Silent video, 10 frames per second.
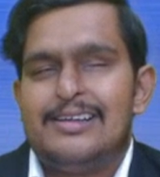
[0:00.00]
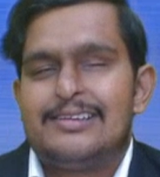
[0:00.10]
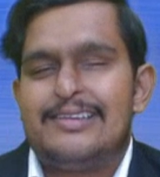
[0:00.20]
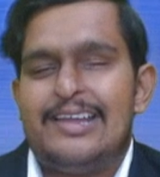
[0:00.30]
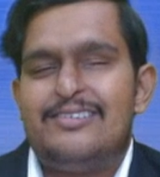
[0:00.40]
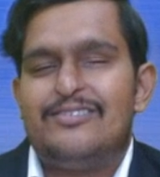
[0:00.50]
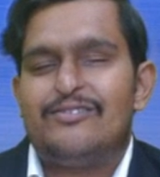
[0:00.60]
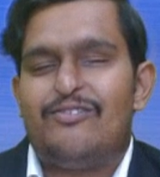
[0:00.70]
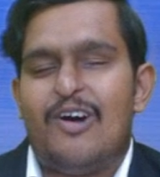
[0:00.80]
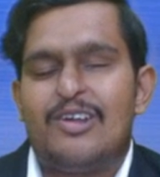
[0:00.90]
Then
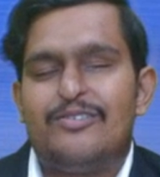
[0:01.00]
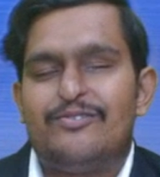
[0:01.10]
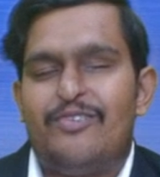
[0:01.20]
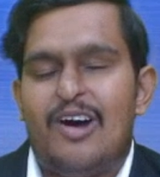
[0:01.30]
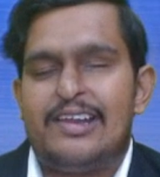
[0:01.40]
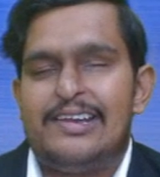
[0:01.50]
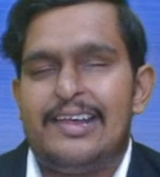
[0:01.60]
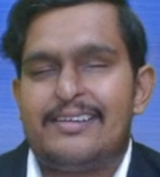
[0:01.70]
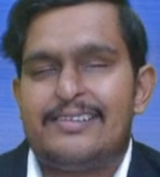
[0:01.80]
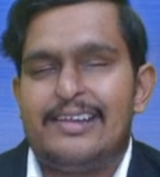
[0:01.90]
for foreign
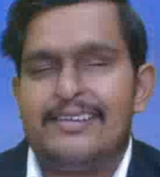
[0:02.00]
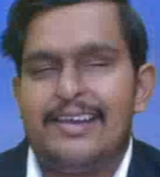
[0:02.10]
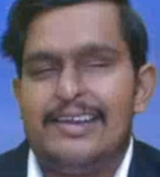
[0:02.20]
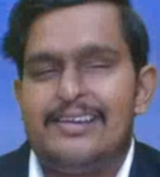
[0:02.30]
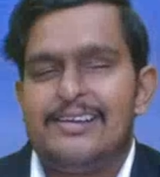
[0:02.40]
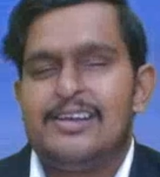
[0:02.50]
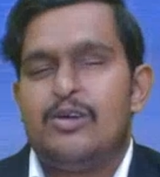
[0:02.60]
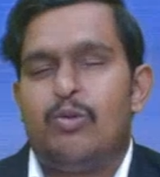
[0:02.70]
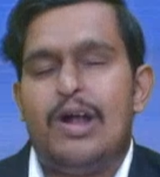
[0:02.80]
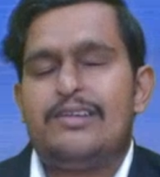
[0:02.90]
exchange rate,
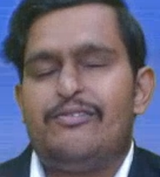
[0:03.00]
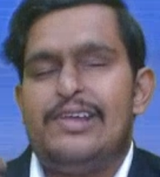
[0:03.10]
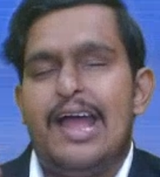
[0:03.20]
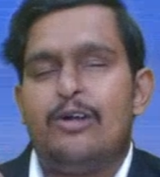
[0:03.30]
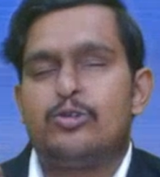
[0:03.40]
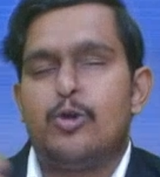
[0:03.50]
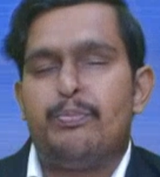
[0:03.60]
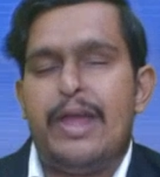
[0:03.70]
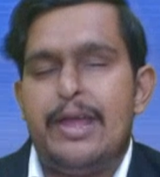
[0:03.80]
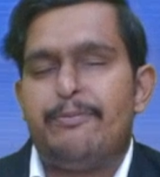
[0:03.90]
what we have to
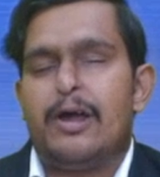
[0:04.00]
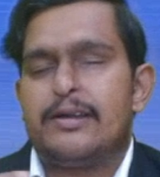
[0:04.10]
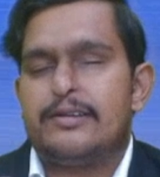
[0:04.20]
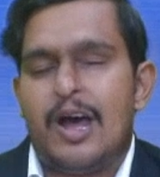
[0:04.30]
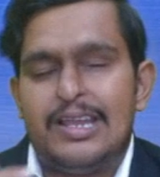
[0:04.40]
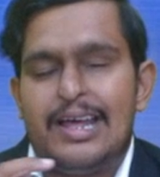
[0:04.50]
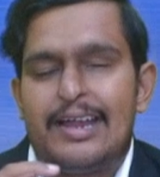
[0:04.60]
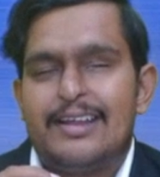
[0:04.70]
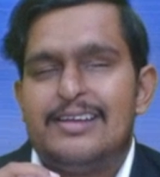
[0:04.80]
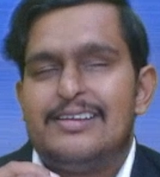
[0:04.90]
pay per dollar.